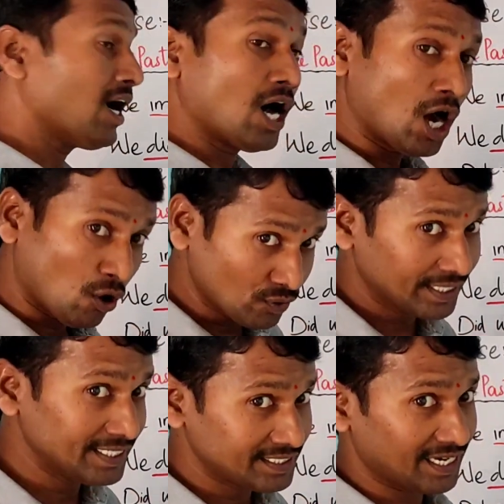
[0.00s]
How
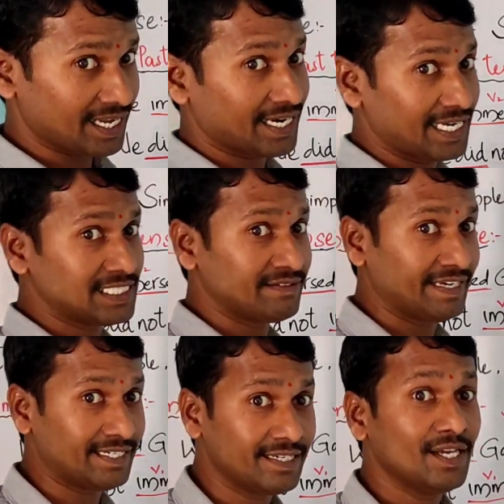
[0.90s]
did she organize
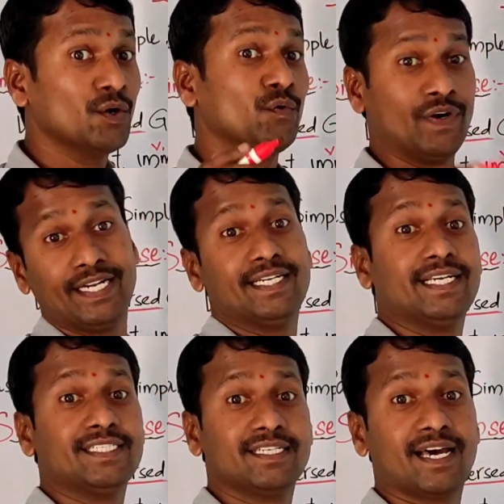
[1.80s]
event? When
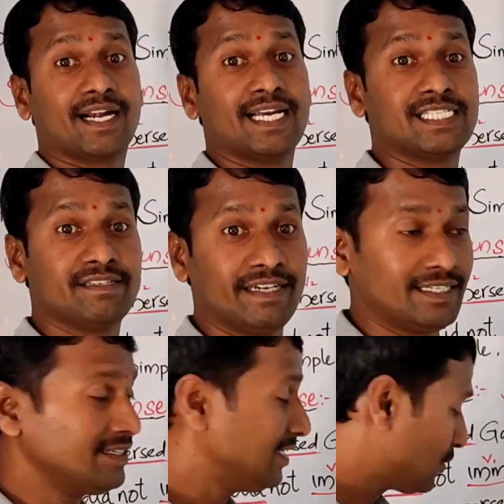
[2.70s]
did she organize
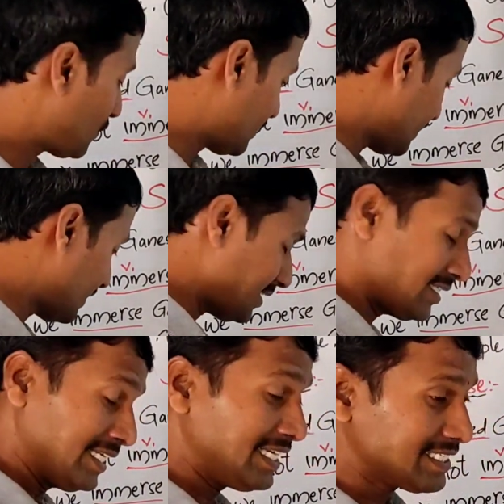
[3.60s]
event? So
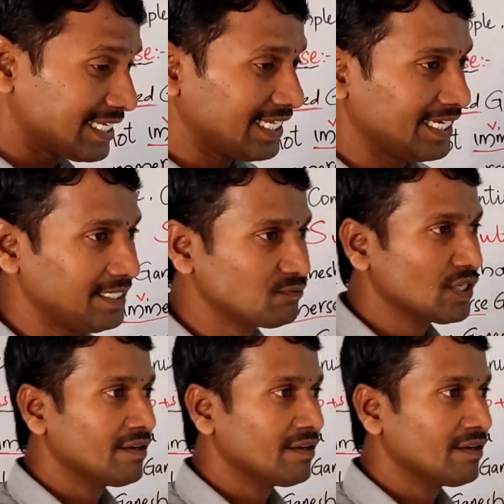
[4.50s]
easily